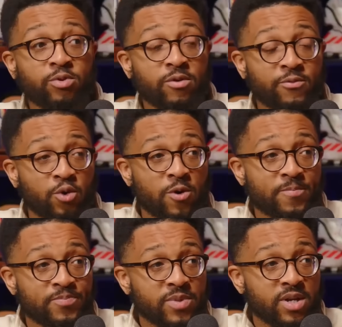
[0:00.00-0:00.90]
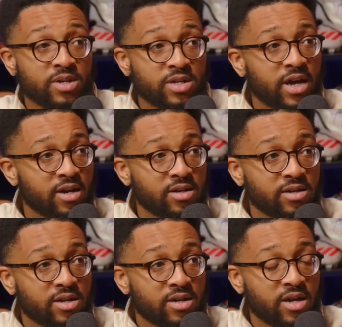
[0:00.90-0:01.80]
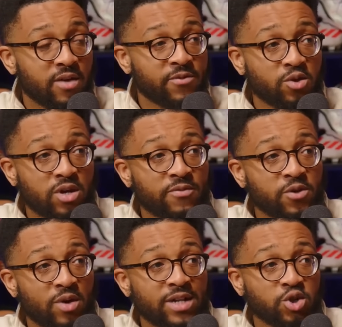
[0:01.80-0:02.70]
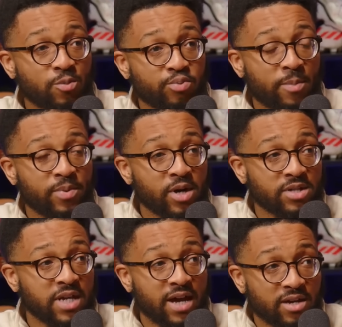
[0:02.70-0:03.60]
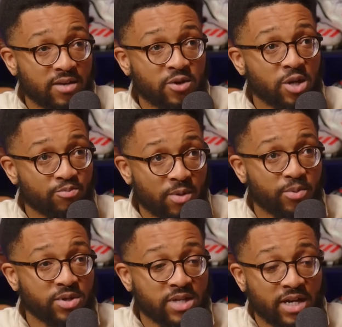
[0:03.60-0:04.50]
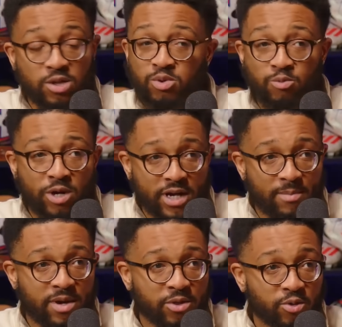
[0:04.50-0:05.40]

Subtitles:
Sanchez just passed the ball to think we should have scored. If you had your proper attack, if you had a proper attack, you would have won that by